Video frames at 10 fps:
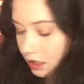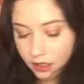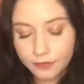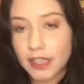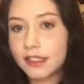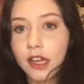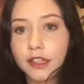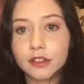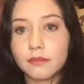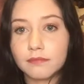If that's not
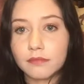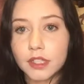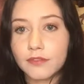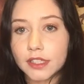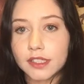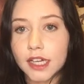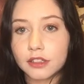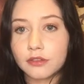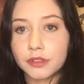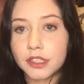if that's not
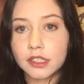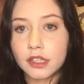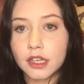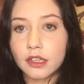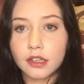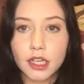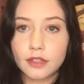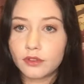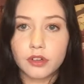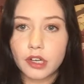the reason, then I
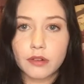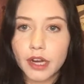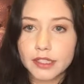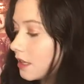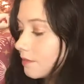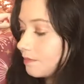have no idea why it's